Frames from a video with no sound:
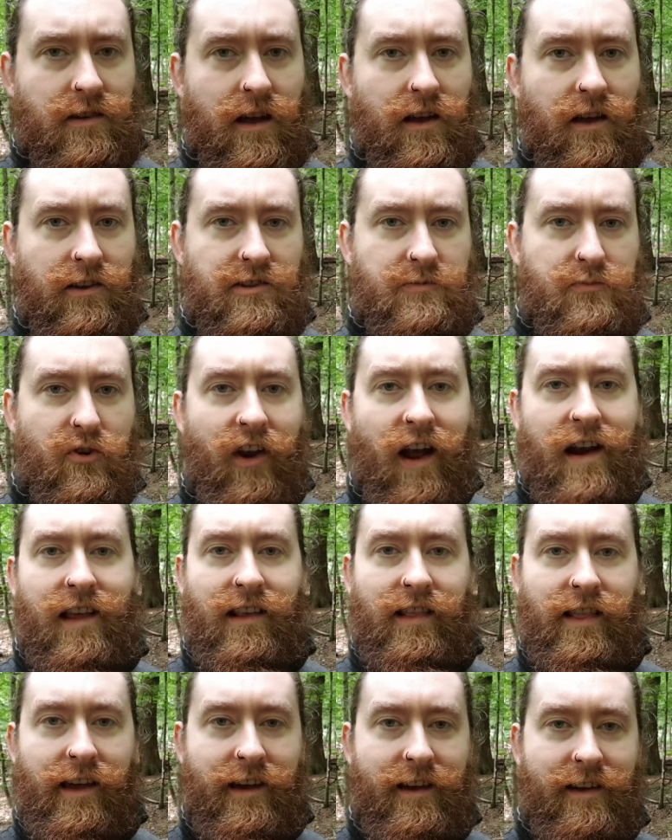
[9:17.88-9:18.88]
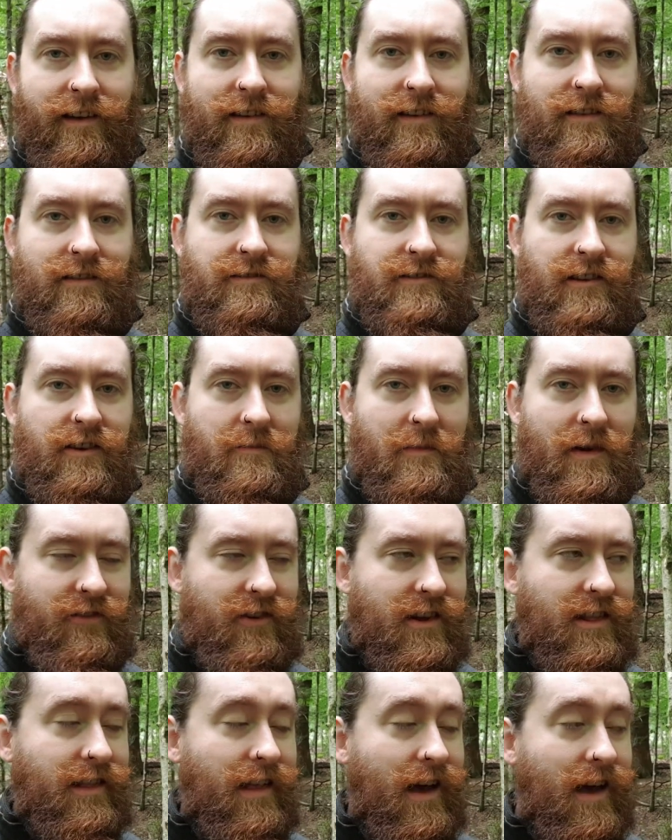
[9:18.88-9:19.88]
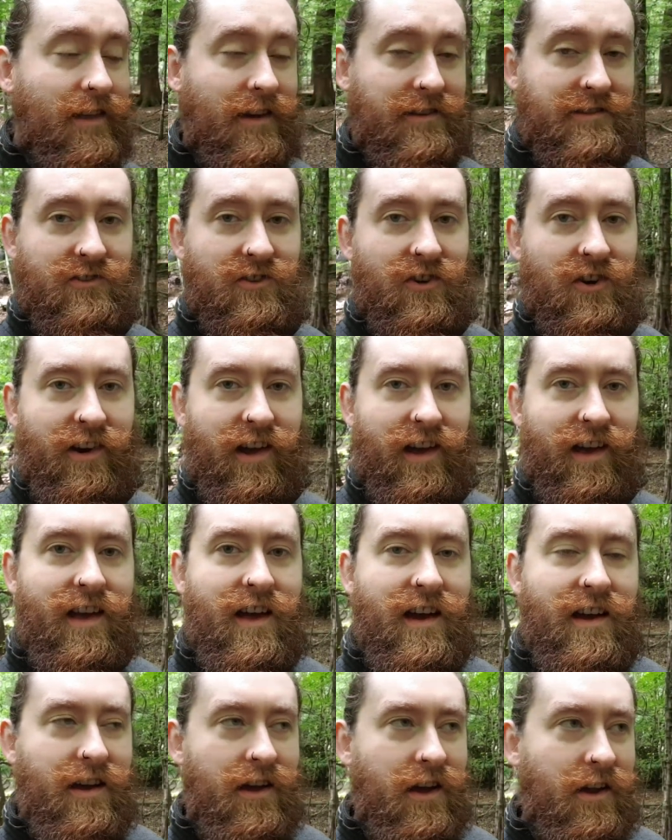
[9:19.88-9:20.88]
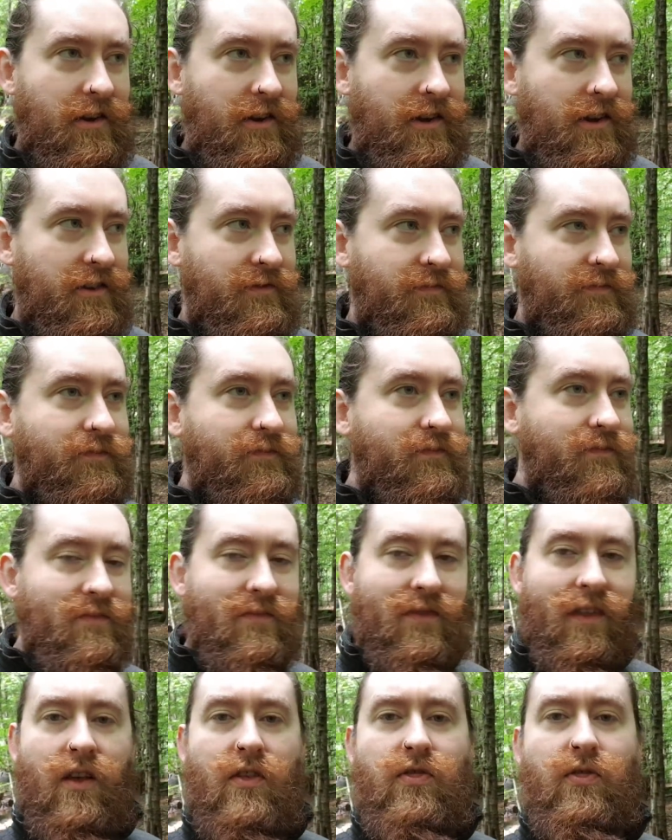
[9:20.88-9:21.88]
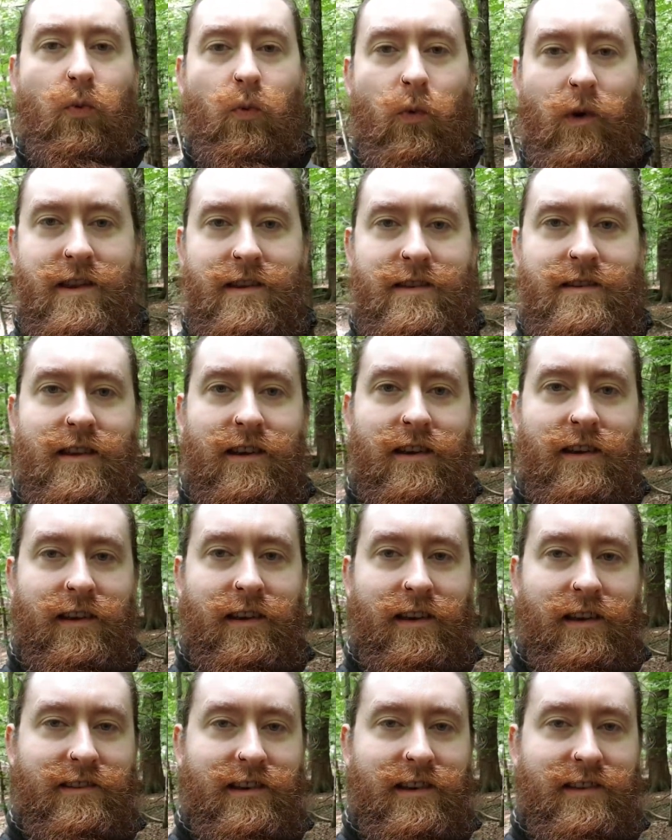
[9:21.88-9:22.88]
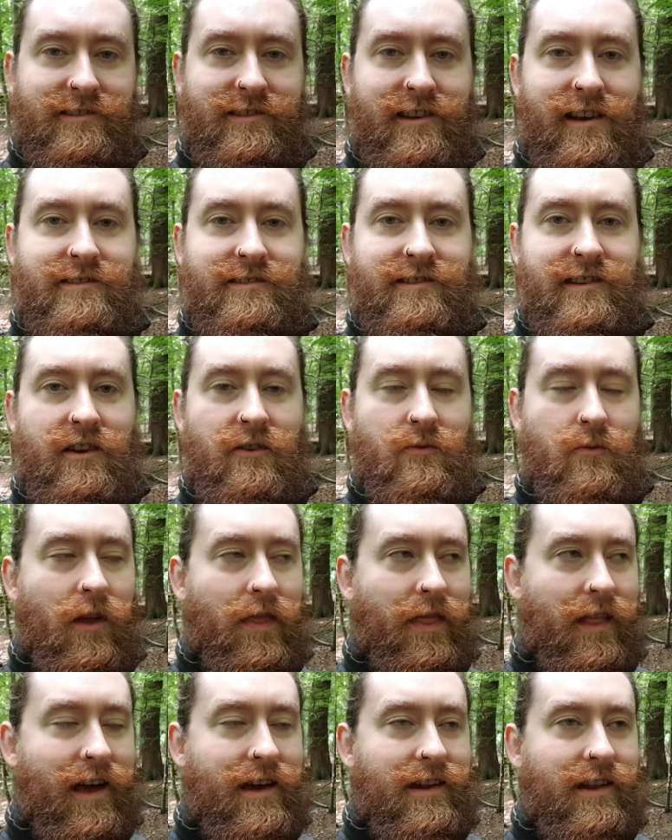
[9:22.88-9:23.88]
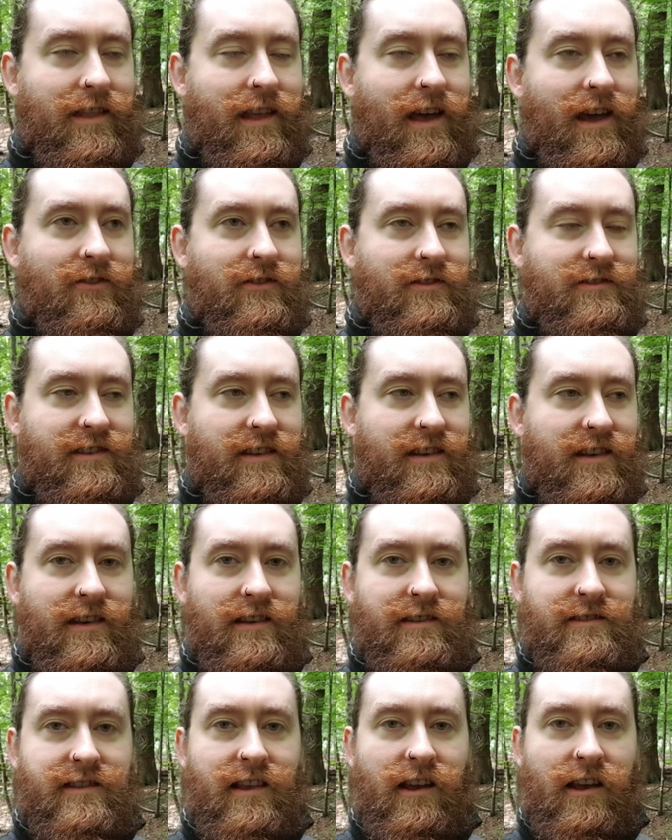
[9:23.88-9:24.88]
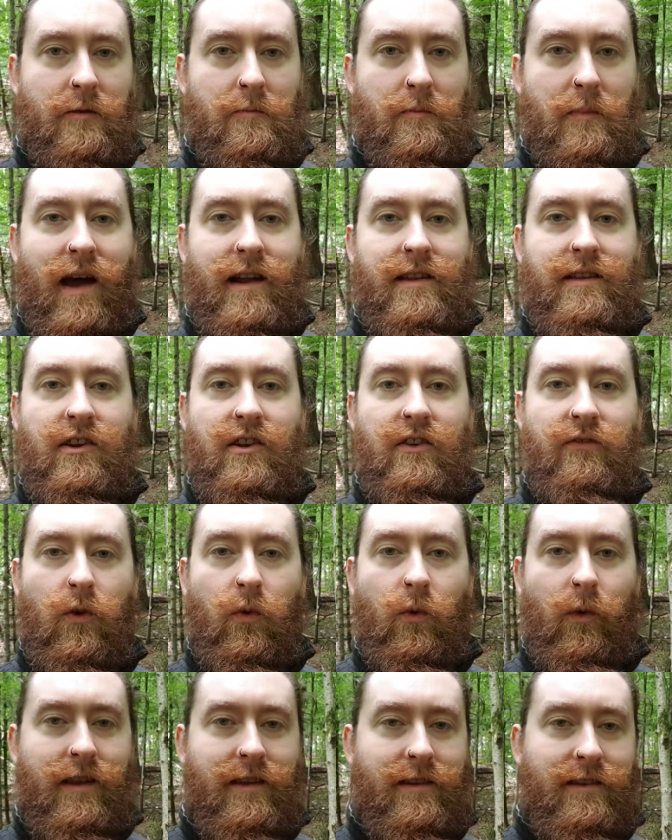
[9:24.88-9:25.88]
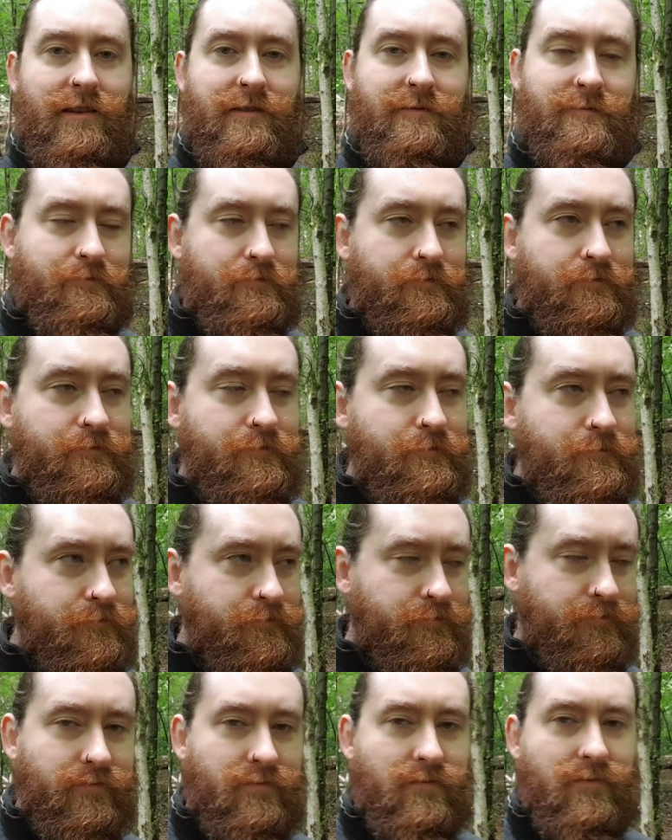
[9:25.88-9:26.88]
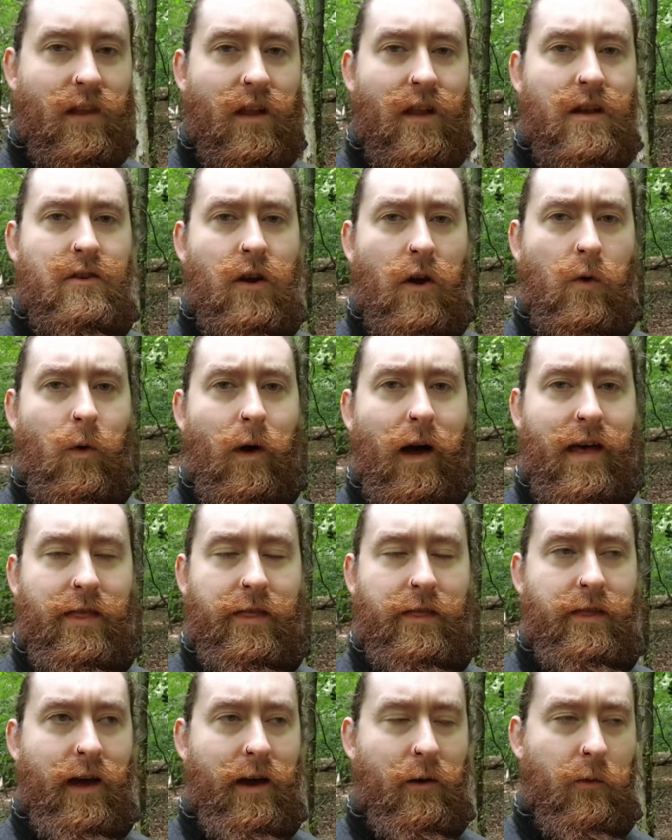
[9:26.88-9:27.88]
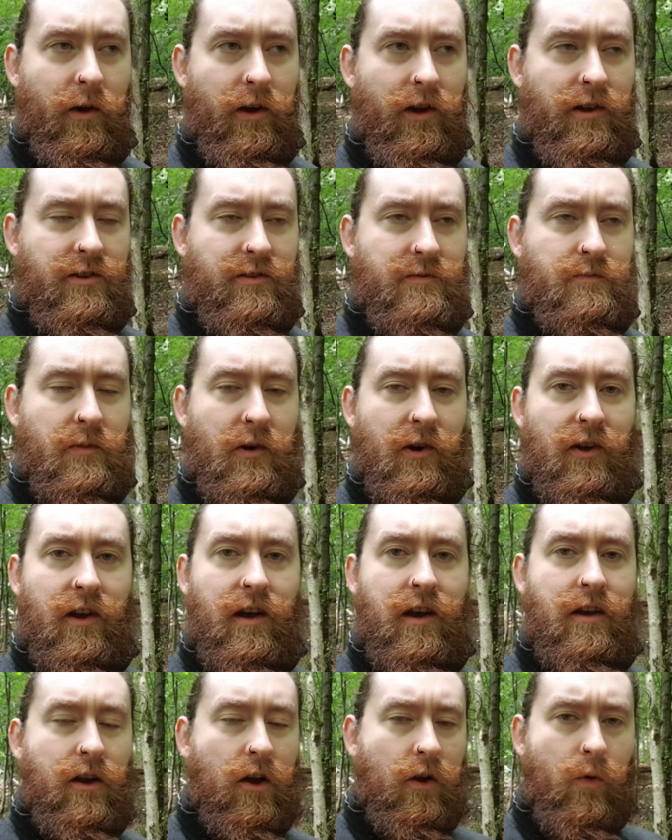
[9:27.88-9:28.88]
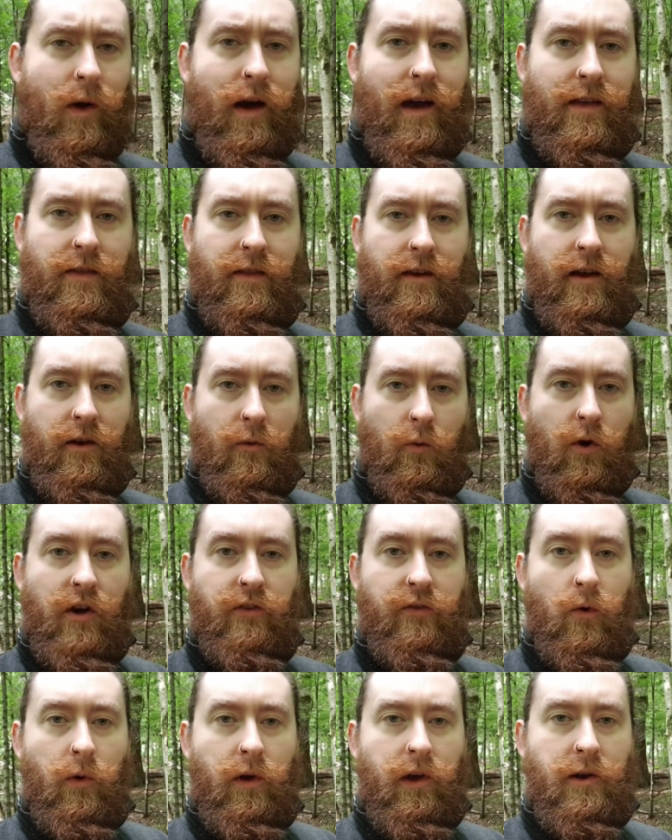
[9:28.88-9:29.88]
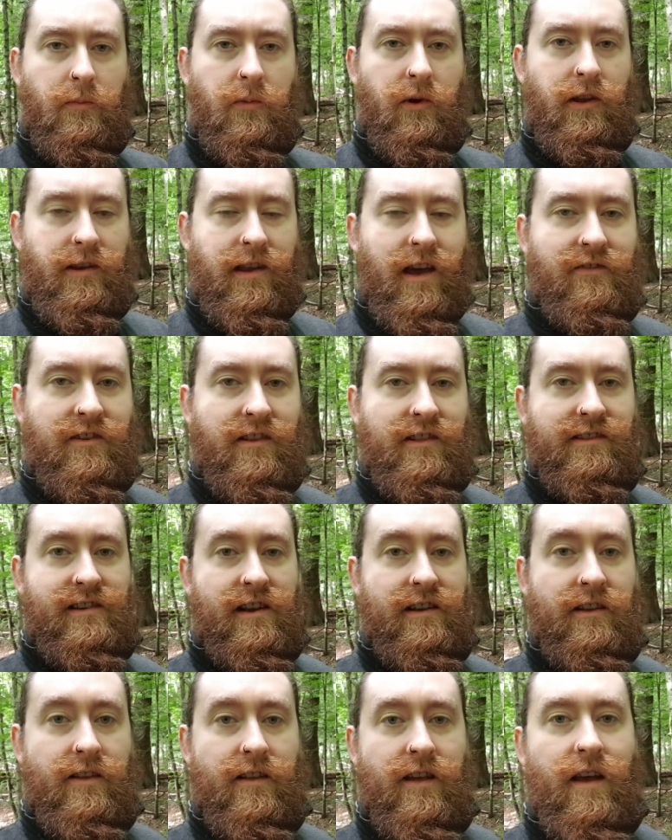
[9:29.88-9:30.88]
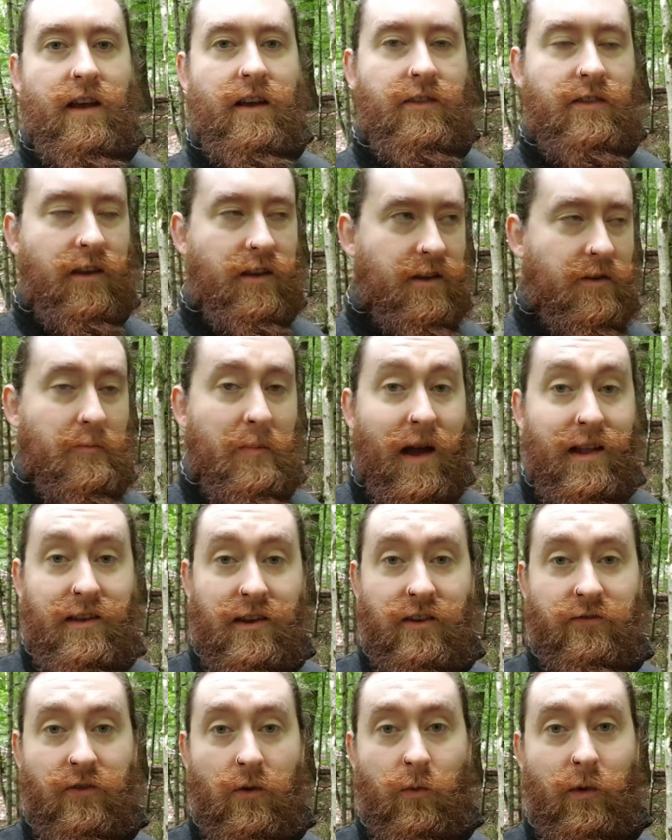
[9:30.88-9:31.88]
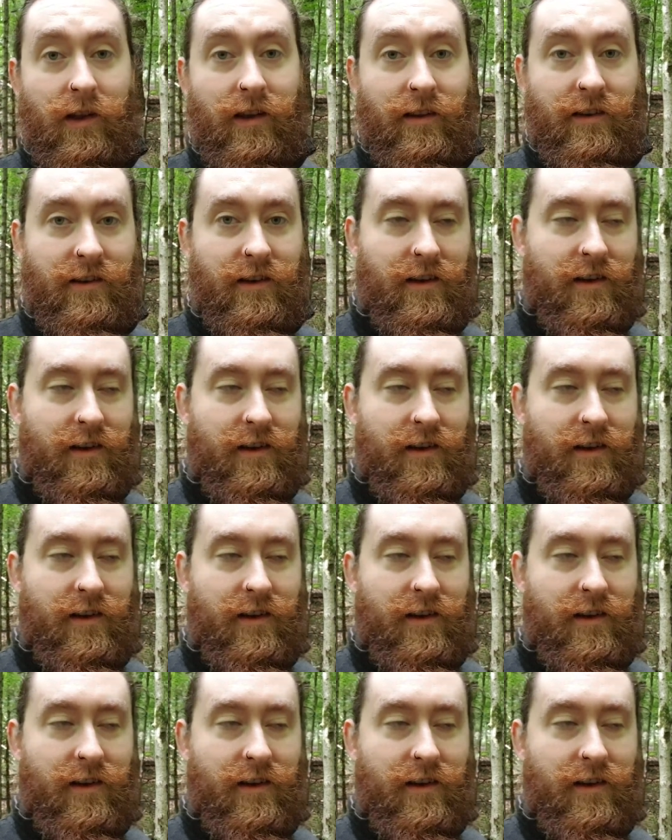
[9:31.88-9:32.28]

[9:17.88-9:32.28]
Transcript: sporadically. So I really like that story. And the wind, it says one line in there is he is the companion of the wind. Not quite that word, but not quite word for word, but it definitely said the companion of the wind.